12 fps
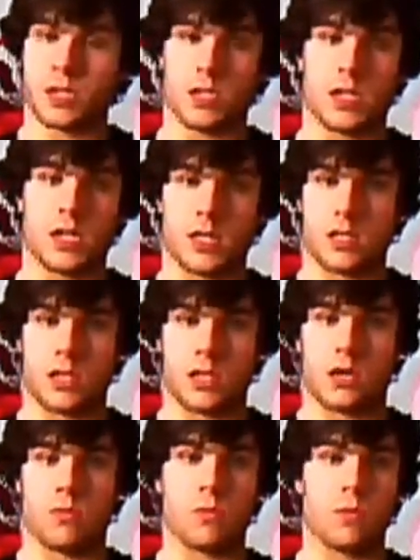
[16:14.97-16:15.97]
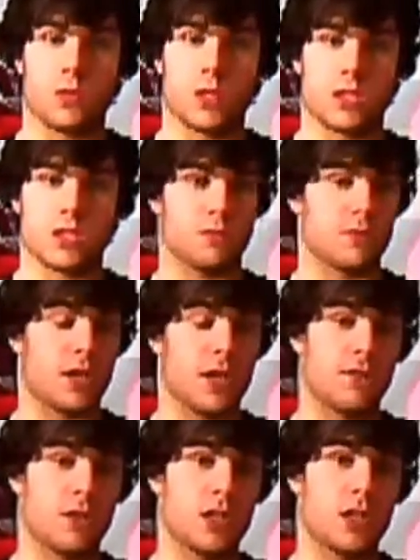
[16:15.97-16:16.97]
like, oh, this
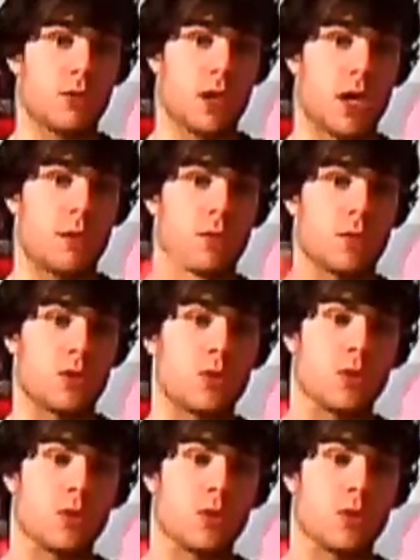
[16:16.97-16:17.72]
video game is good.